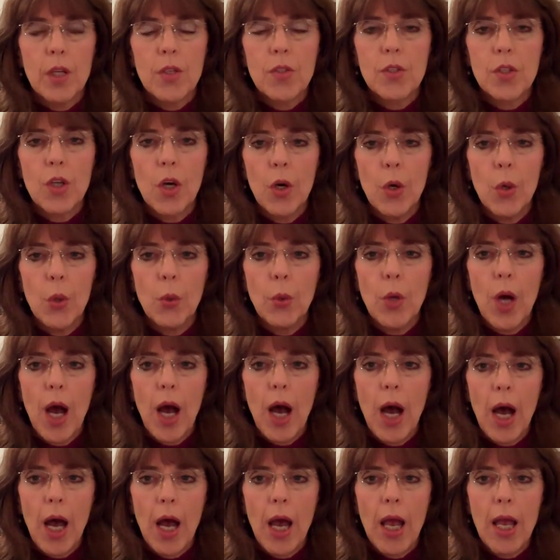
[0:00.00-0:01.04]
So
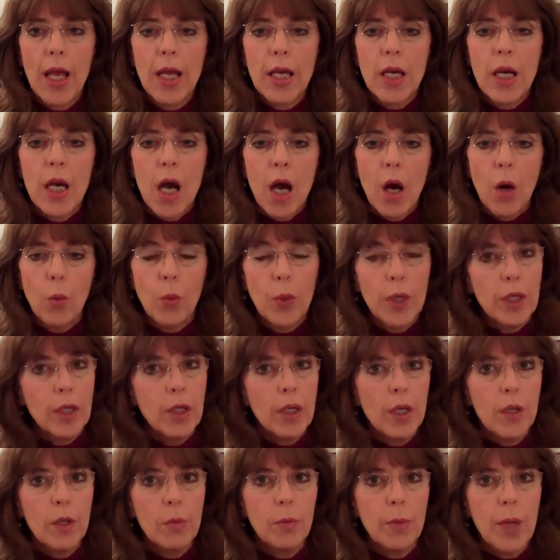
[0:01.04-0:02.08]
I went
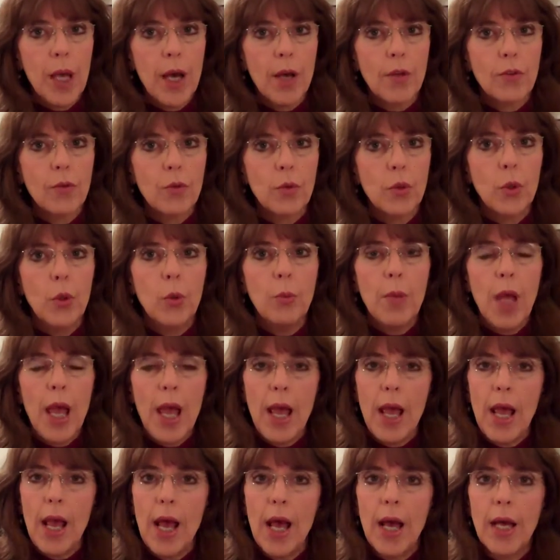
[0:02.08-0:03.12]
into the bathroom,
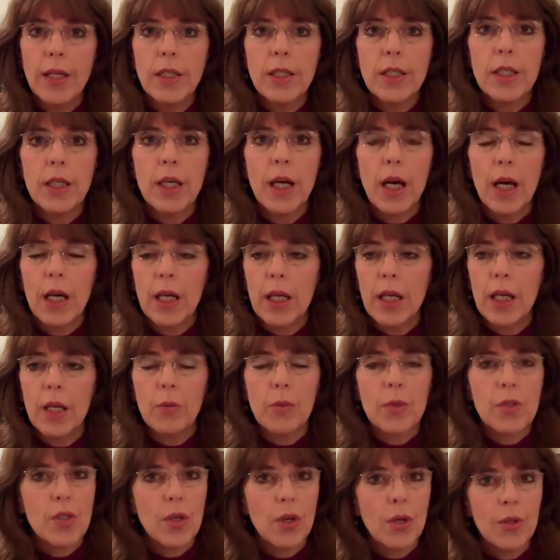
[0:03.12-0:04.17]
and
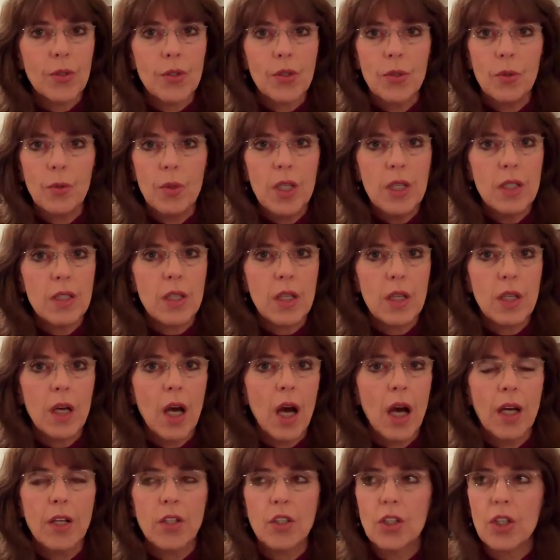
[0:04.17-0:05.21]
it was all too easy.
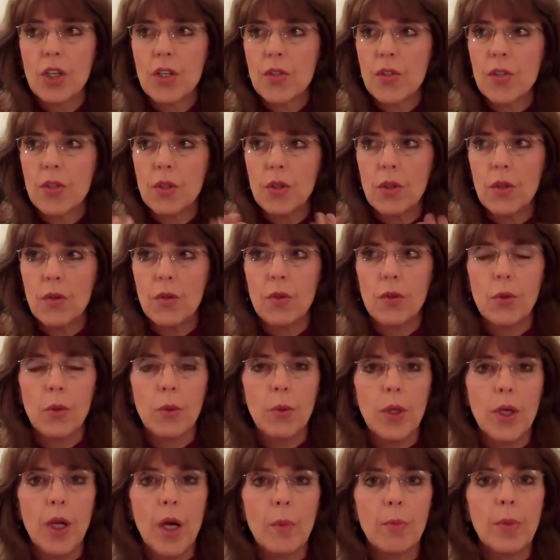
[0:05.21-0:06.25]
I just
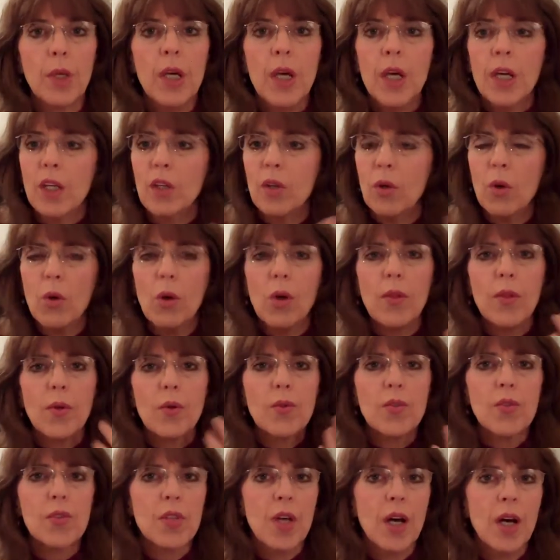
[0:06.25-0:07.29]
threw it up. You know all
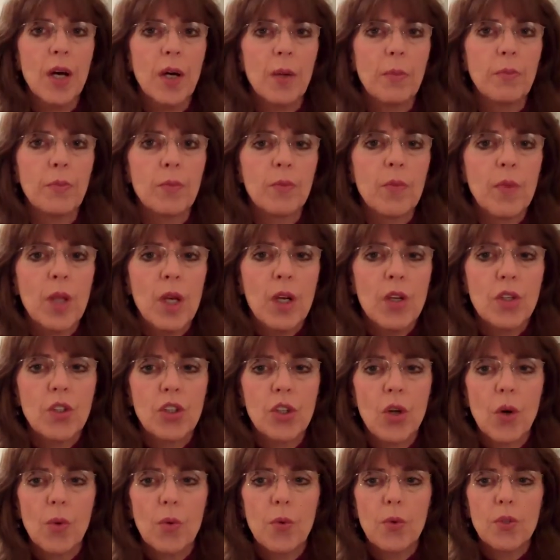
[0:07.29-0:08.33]
those
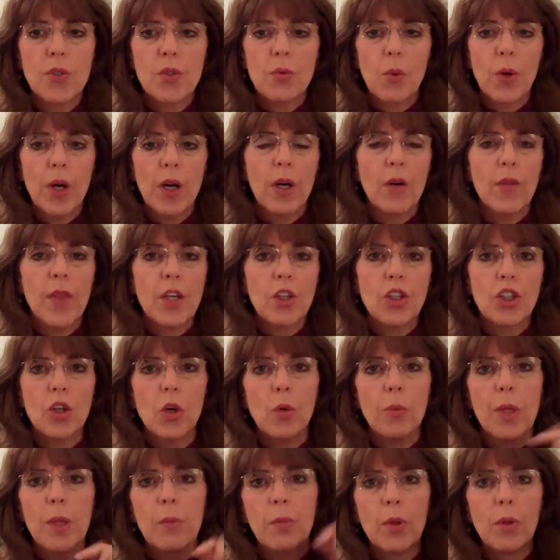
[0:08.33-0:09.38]
shows where they
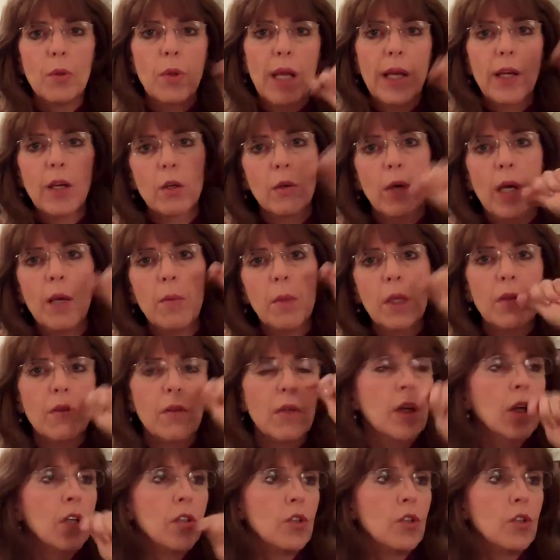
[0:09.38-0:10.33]
show people like cramming